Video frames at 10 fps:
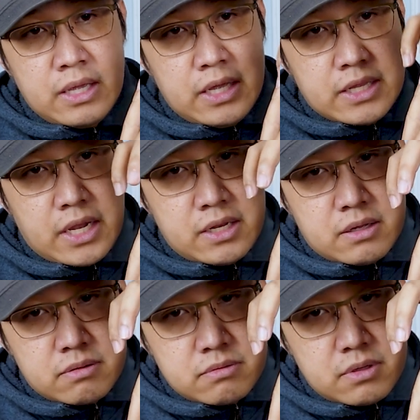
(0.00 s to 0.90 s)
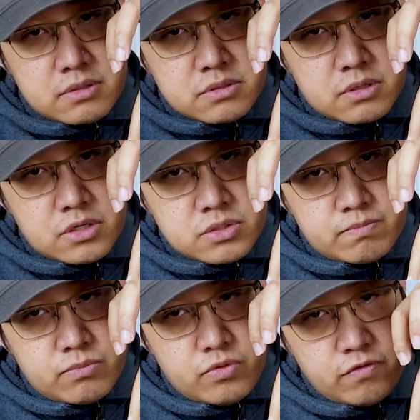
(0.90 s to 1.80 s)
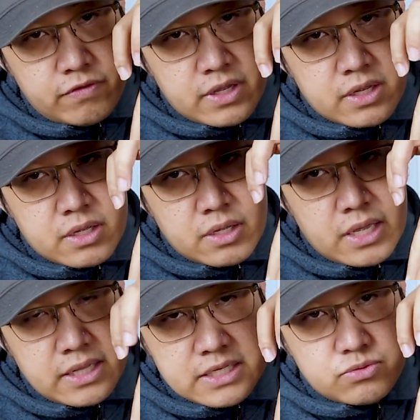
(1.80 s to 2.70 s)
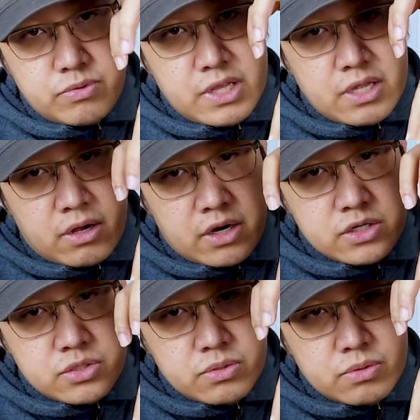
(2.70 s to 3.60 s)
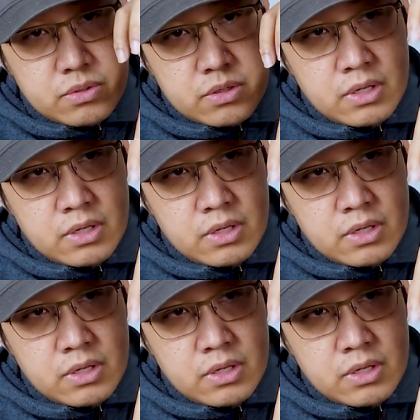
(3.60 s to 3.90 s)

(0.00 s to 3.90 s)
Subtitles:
it starts moving, and it's really hard to,